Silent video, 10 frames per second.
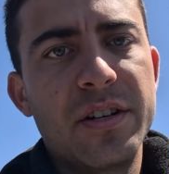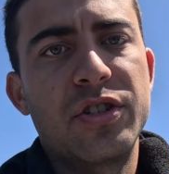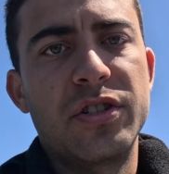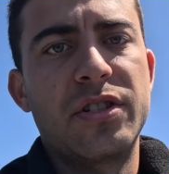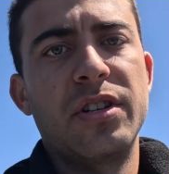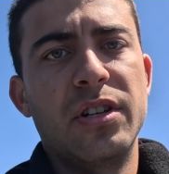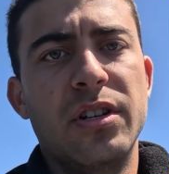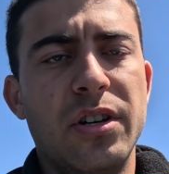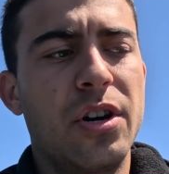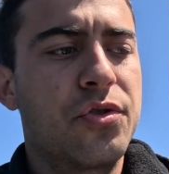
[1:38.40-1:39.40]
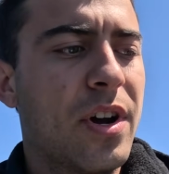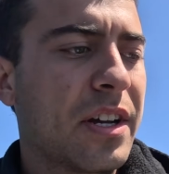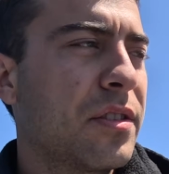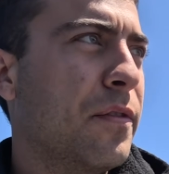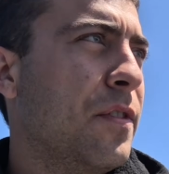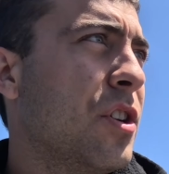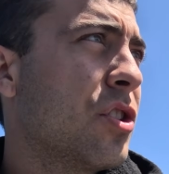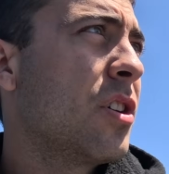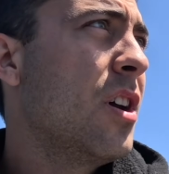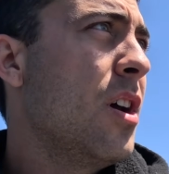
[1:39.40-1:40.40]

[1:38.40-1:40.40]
just to attract the fish.